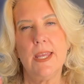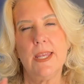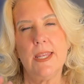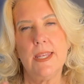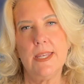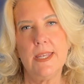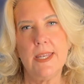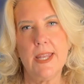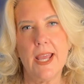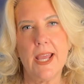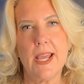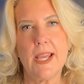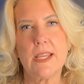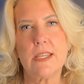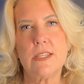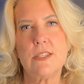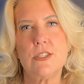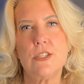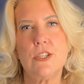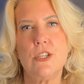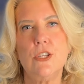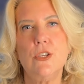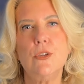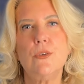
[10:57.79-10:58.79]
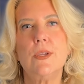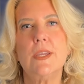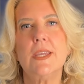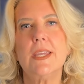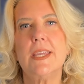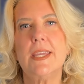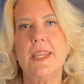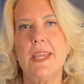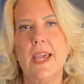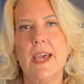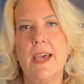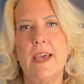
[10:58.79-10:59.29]
Next, you can
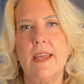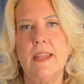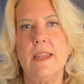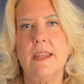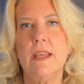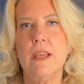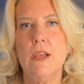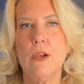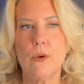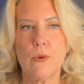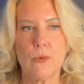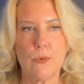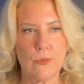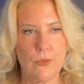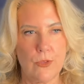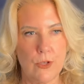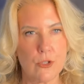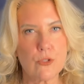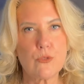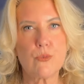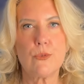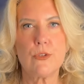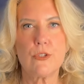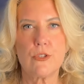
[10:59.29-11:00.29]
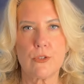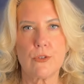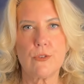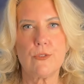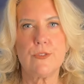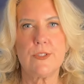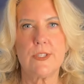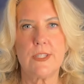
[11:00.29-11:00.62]
get, there's reserved